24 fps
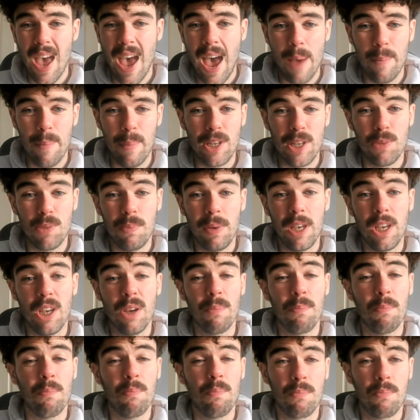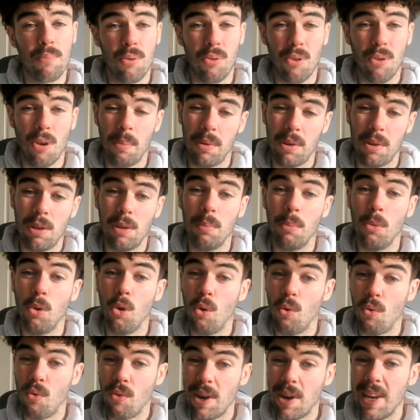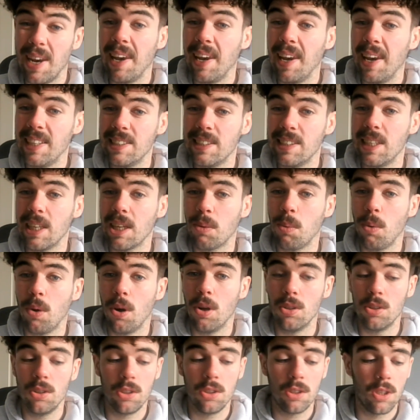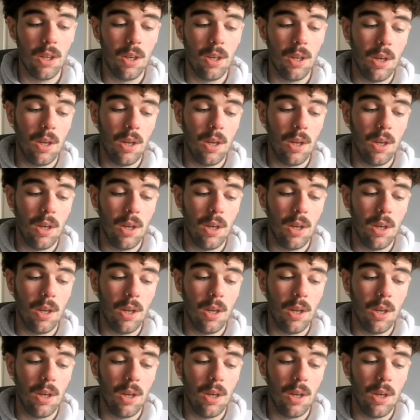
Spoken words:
MSP are probably the more realistic ones.